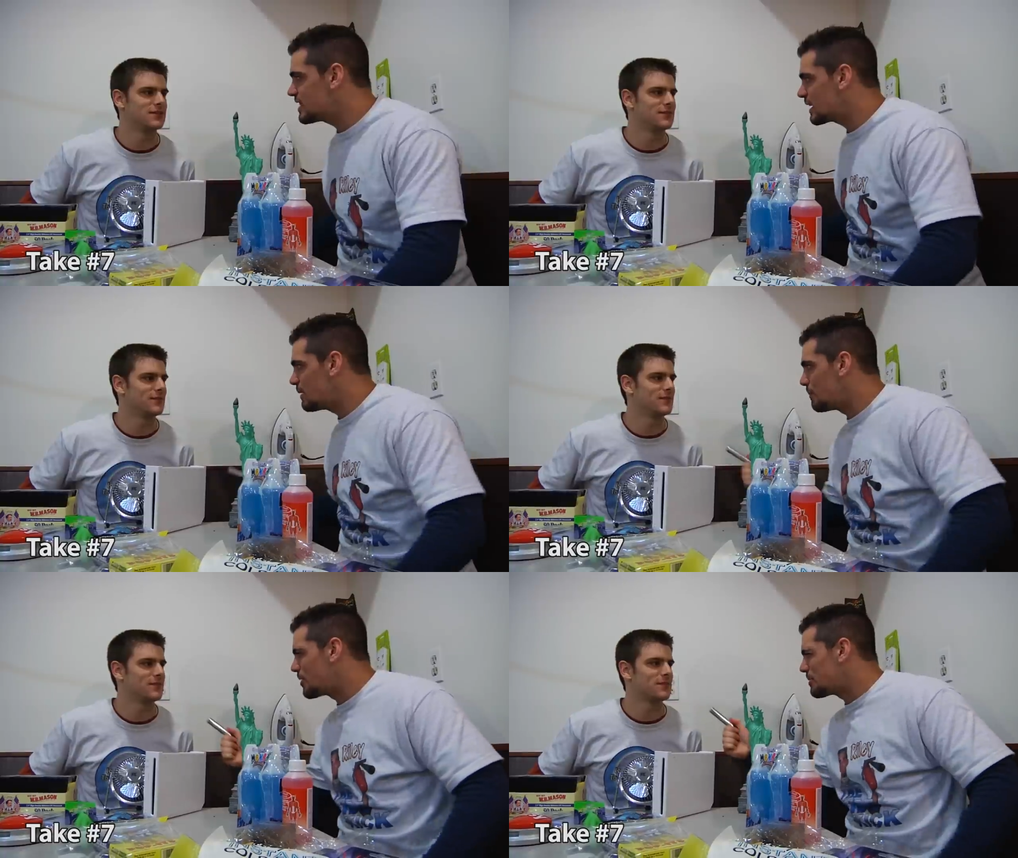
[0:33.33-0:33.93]
Speaker 1: Stick
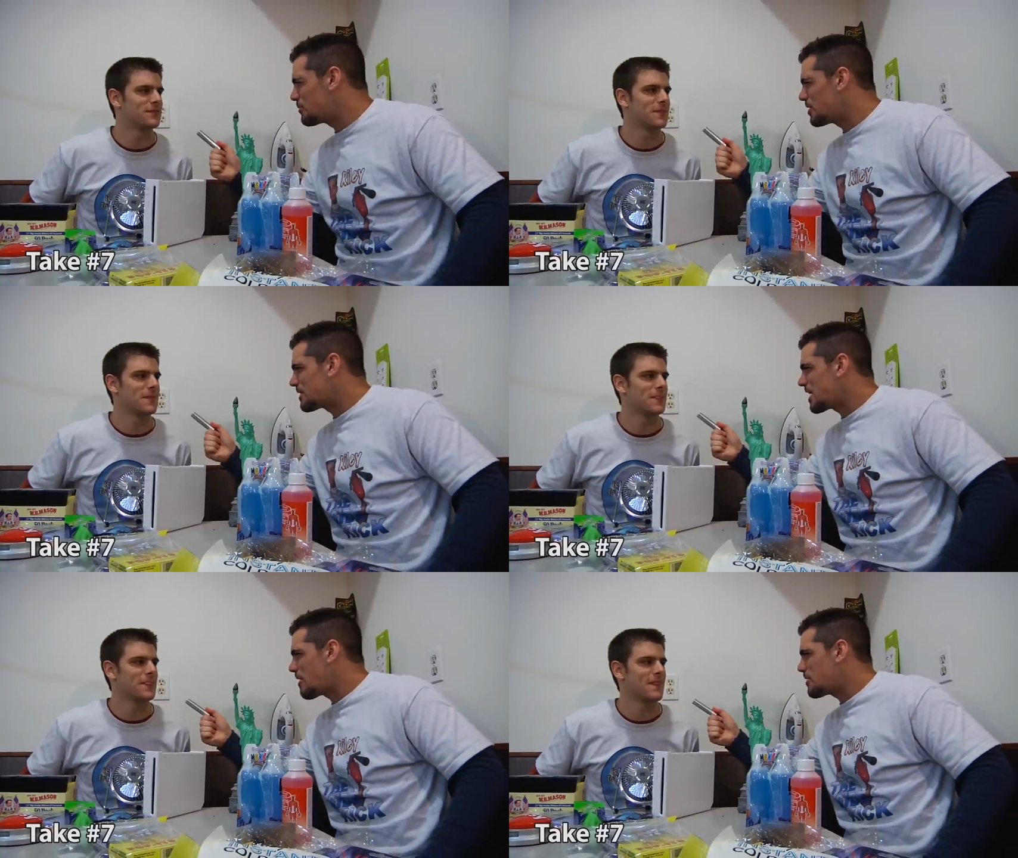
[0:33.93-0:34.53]
'em up, buddy
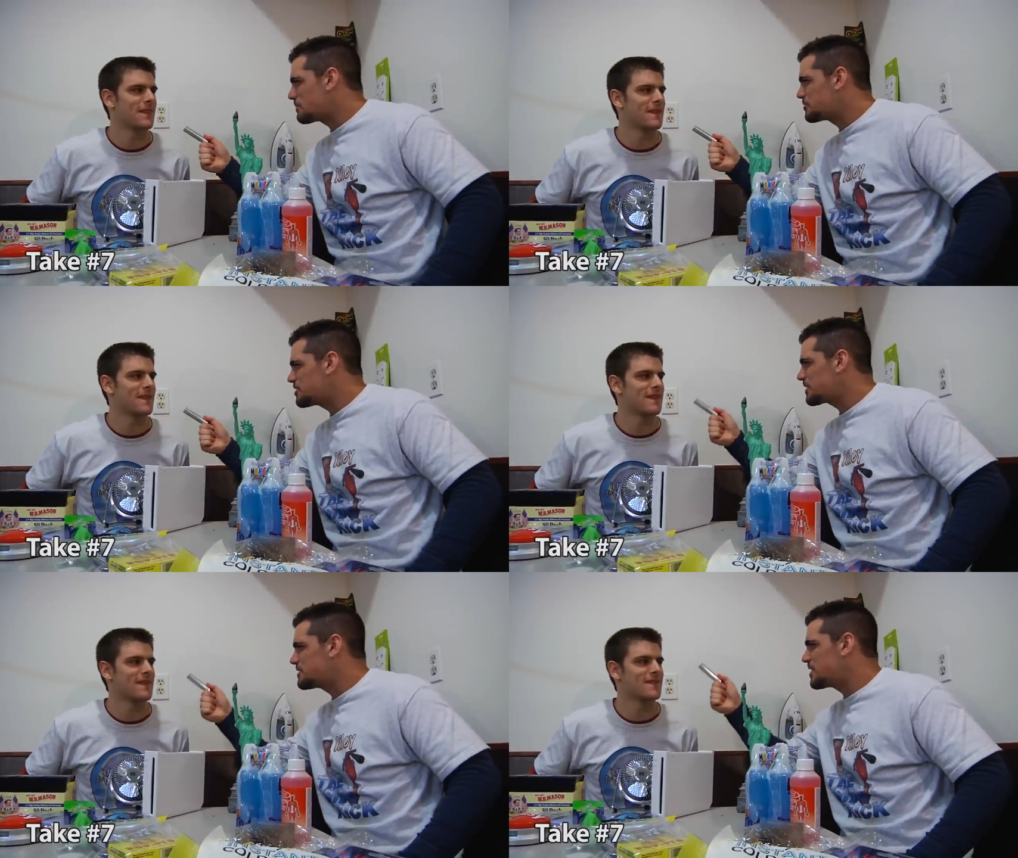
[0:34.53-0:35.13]
boy, Caron. I'm
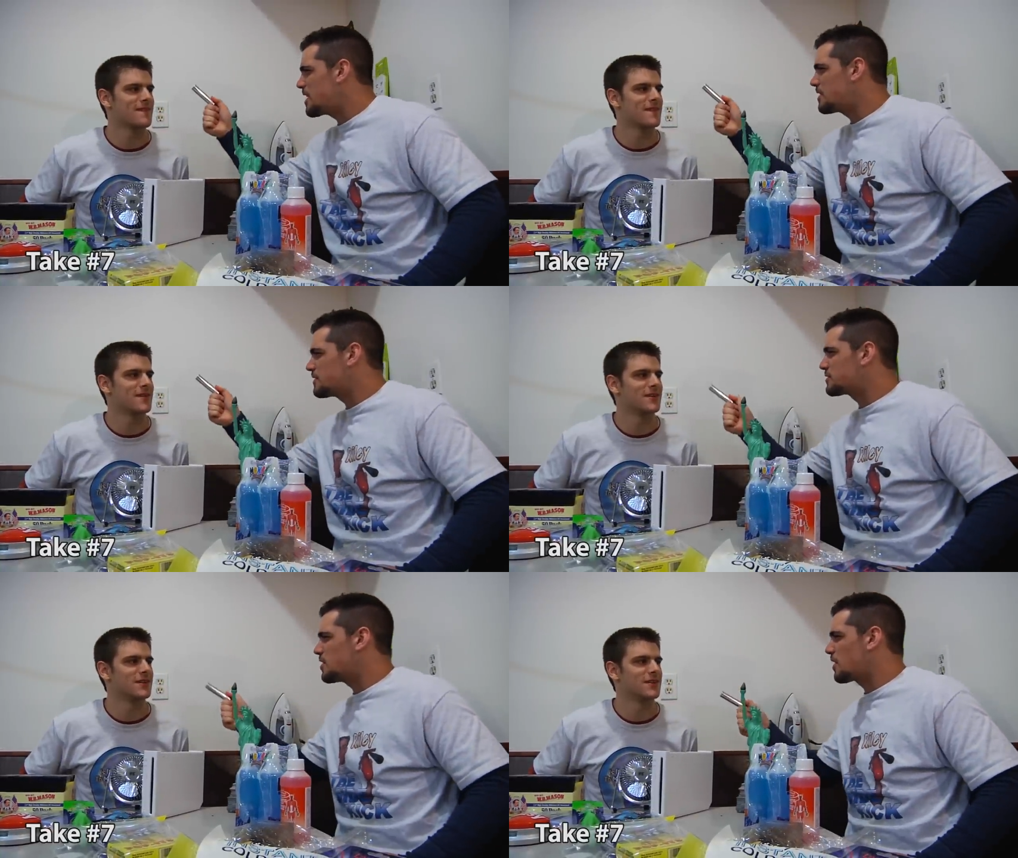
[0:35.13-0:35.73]
sick and tired
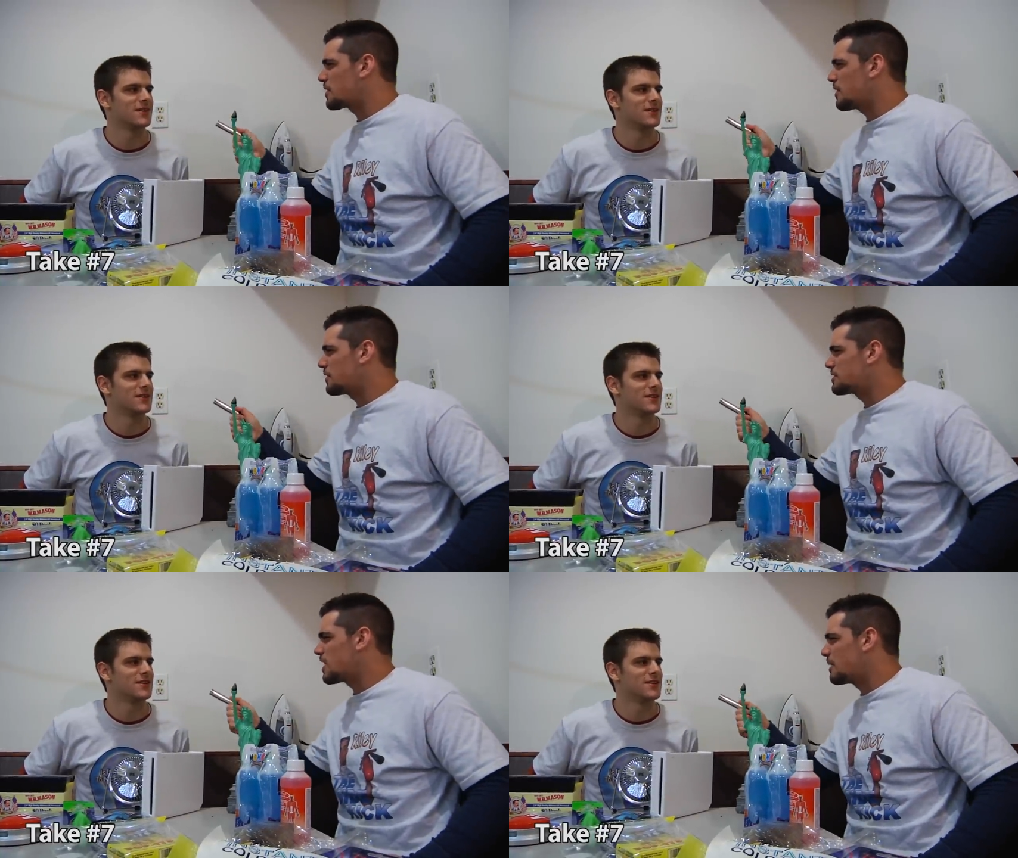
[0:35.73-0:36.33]
of you talking
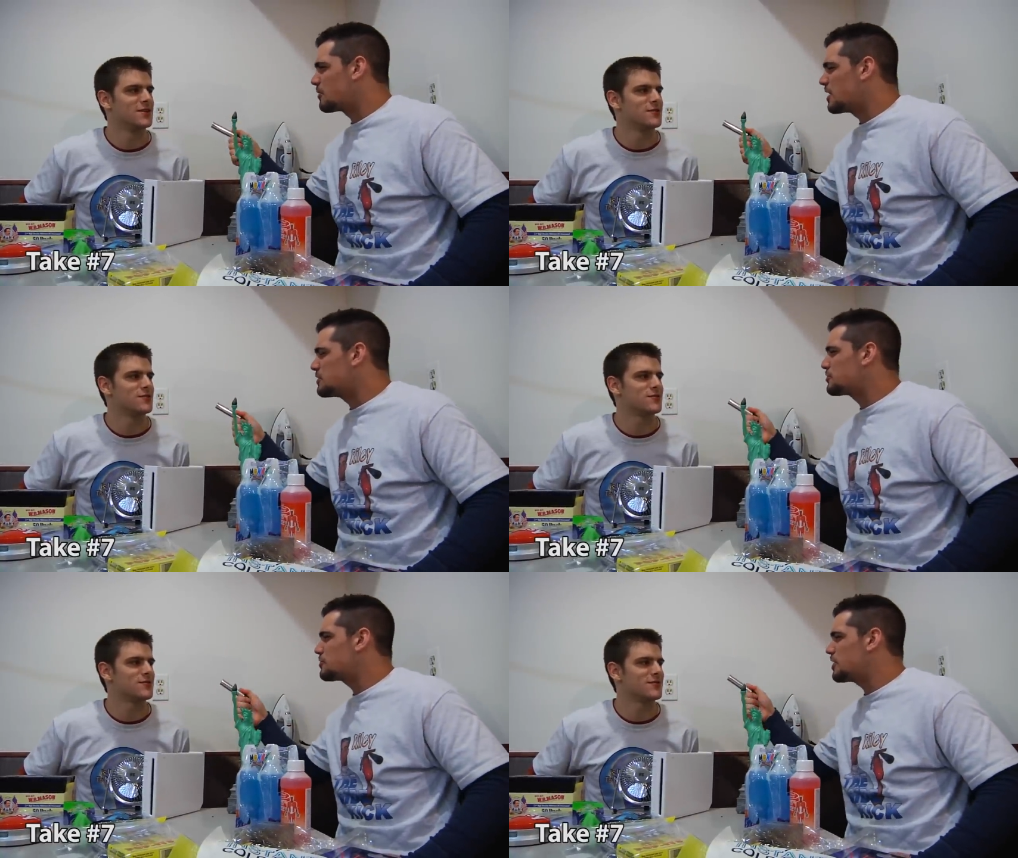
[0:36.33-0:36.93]
all the time, alright?
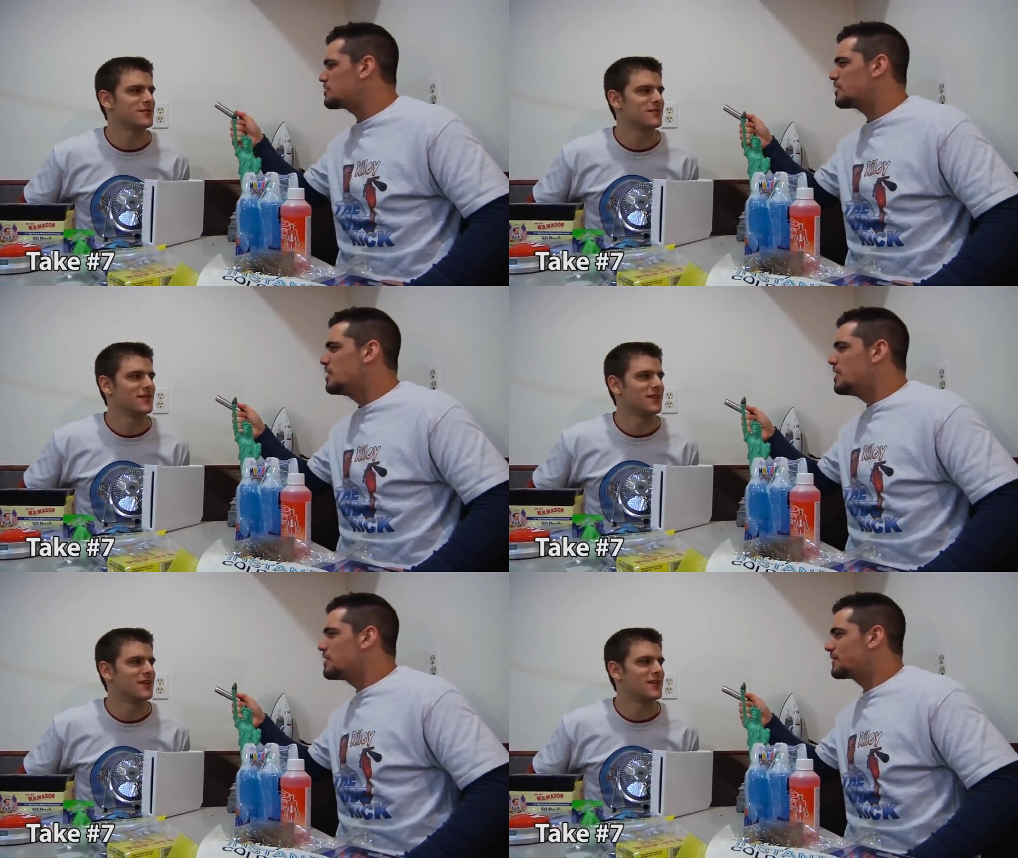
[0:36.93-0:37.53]
Just shut your...
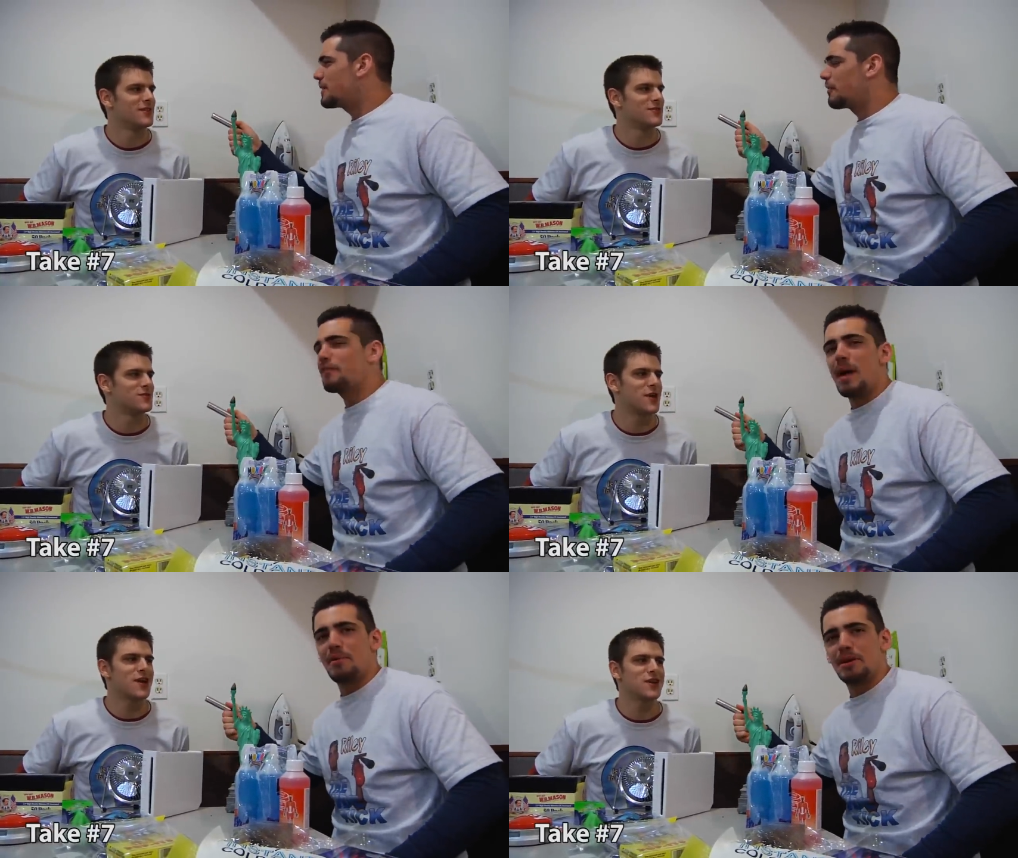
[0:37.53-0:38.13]
You're
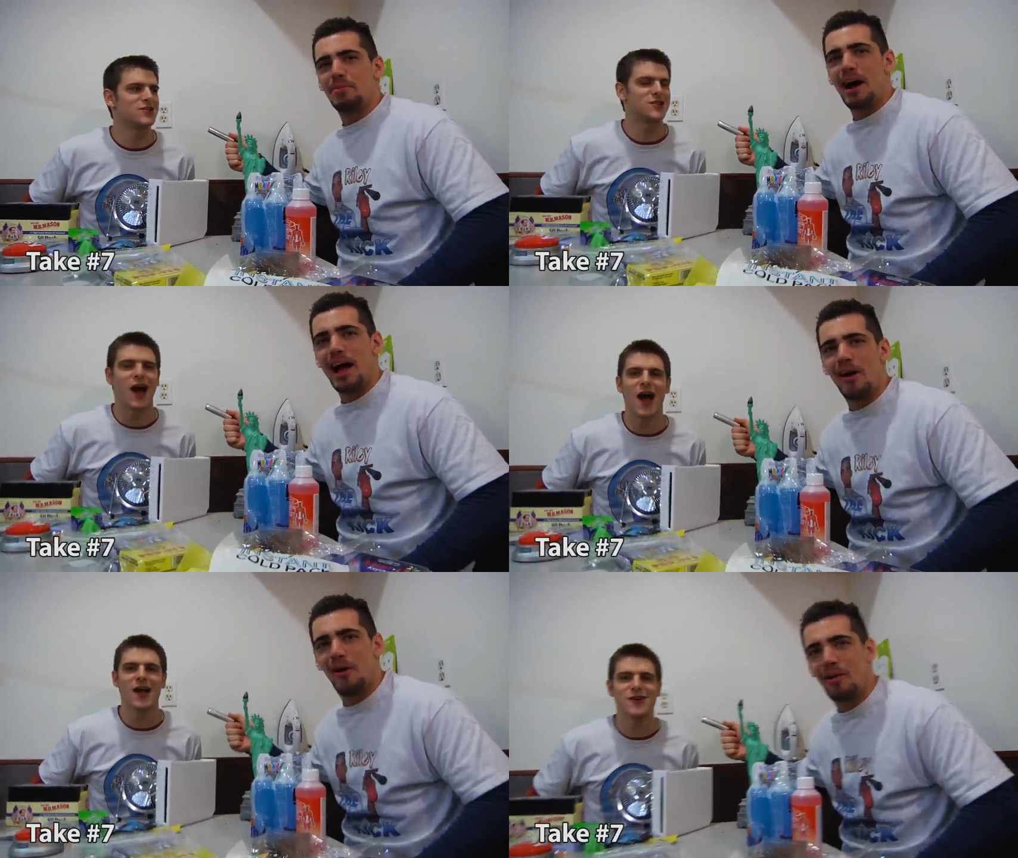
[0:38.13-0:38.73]
flapping your
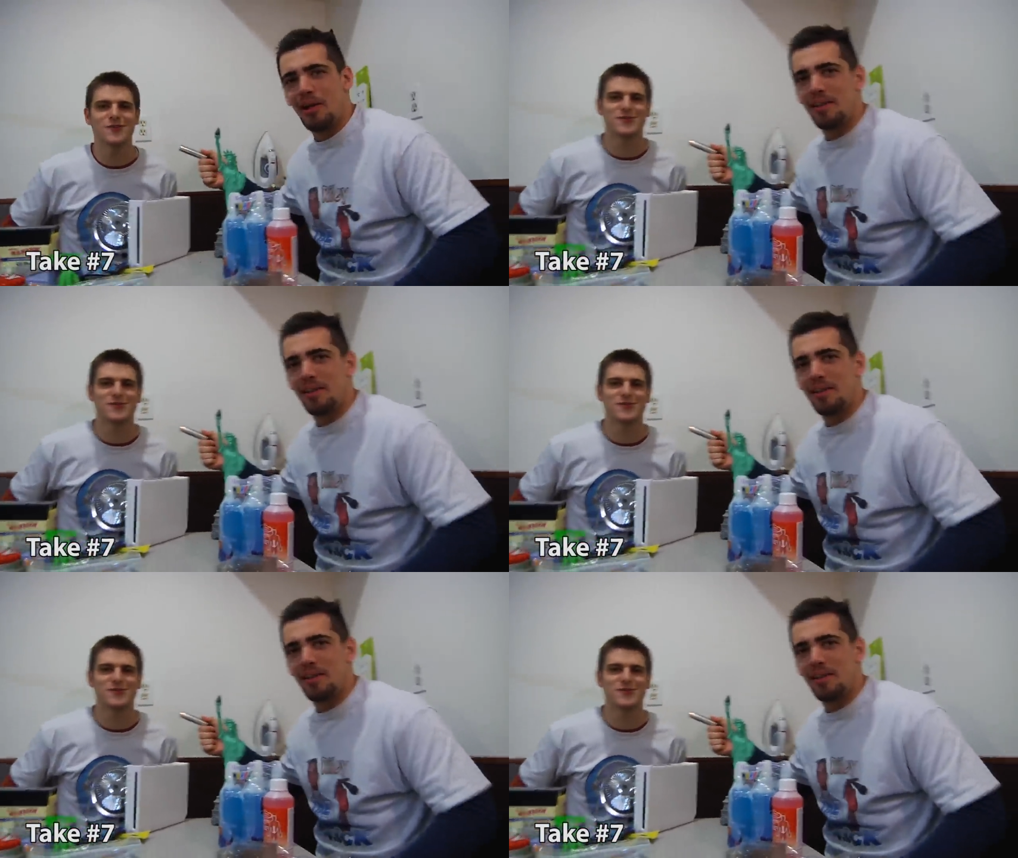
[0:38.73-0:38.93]
pie